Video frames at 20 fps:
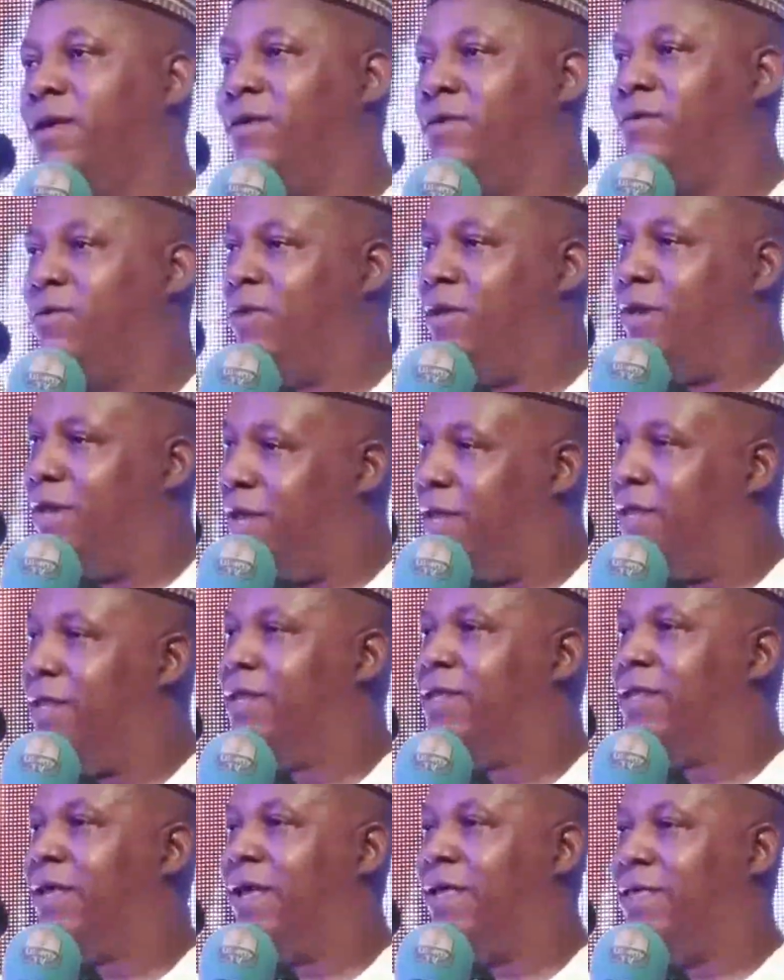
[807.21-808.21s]
So,
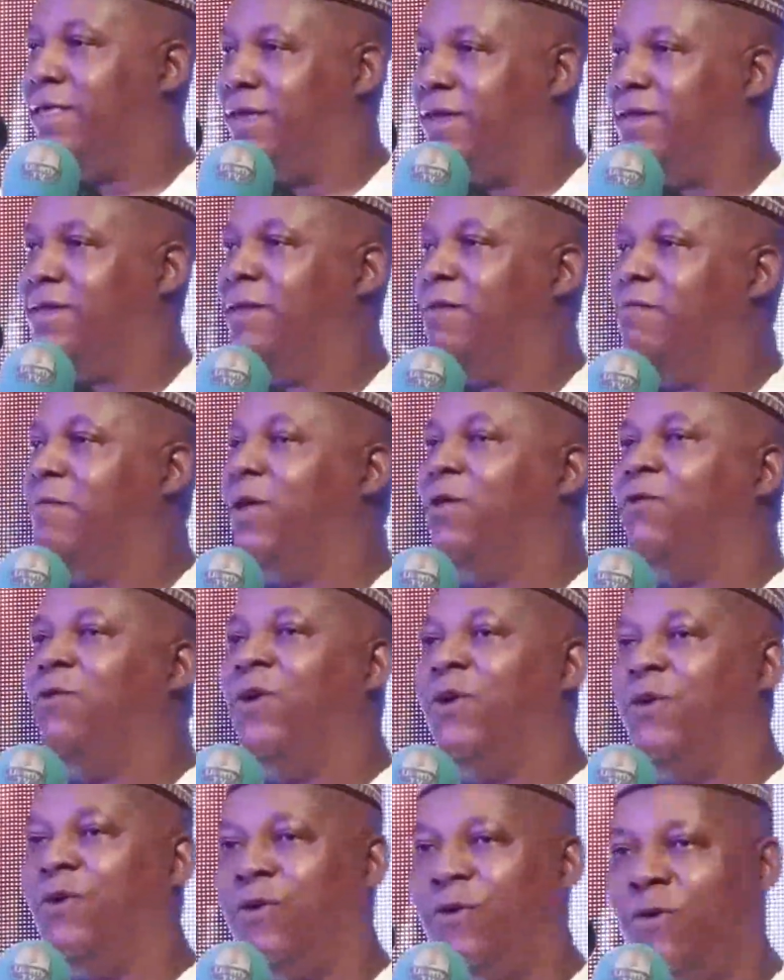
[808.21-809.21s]
ladies and gentlemen,
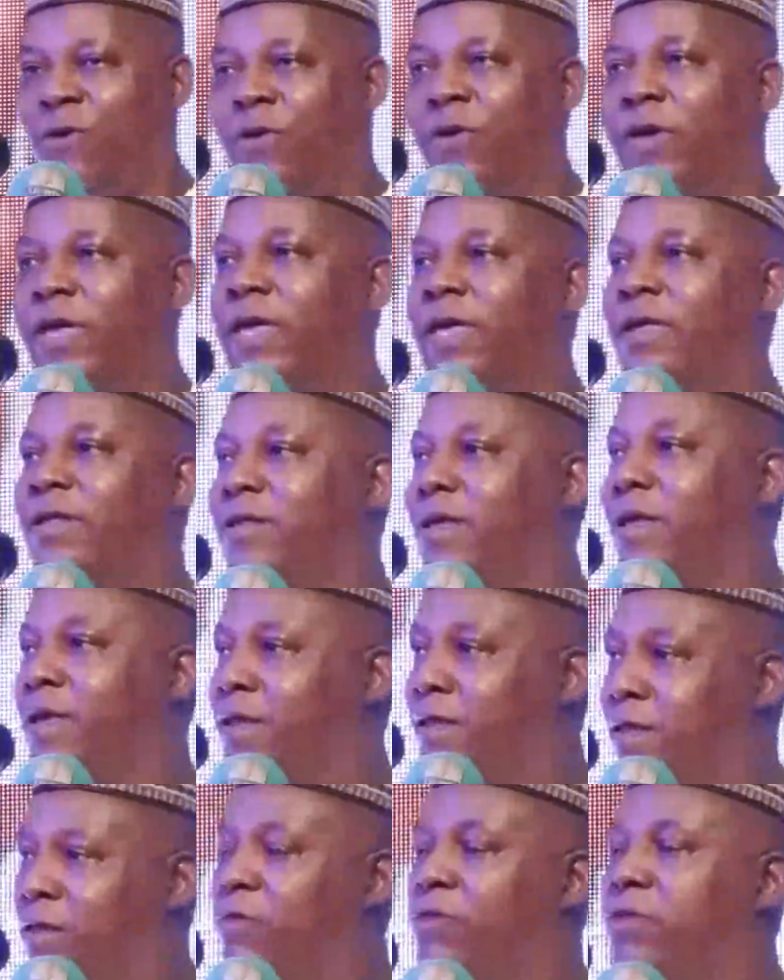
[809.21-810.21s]
we owe it a
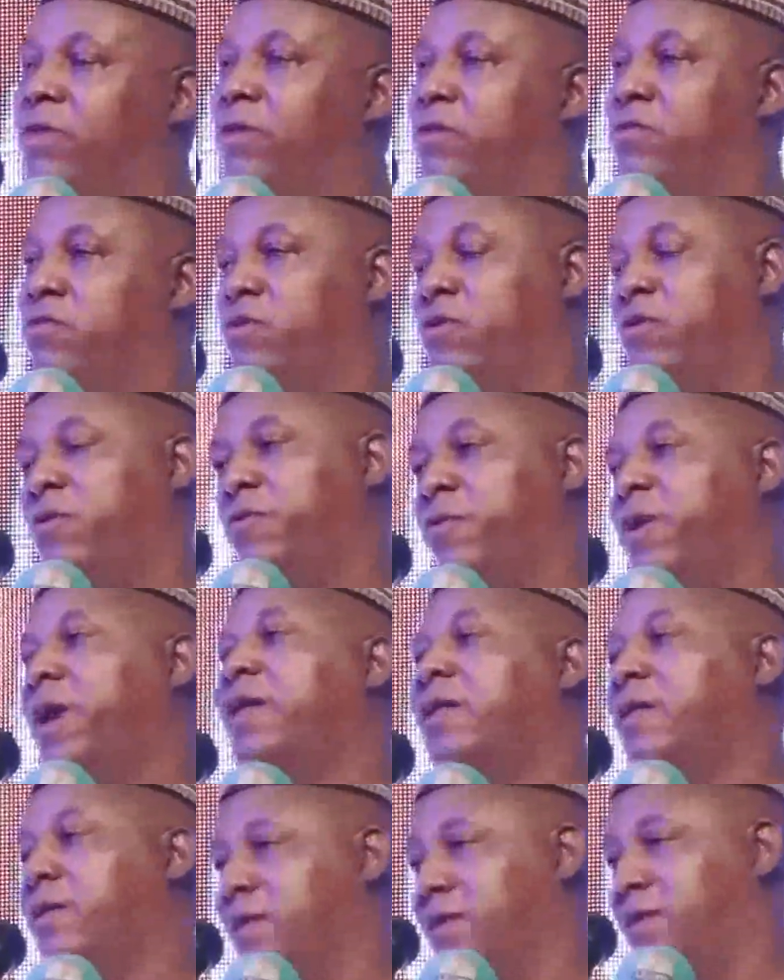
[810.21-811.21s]
duty to
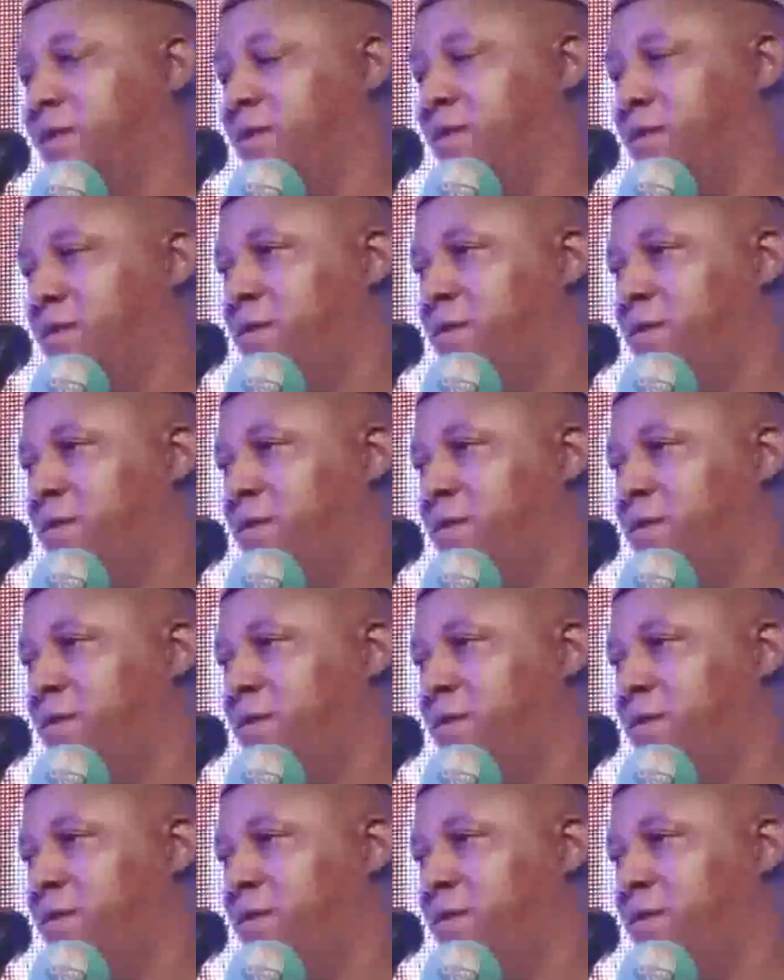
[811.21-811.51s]
humanity.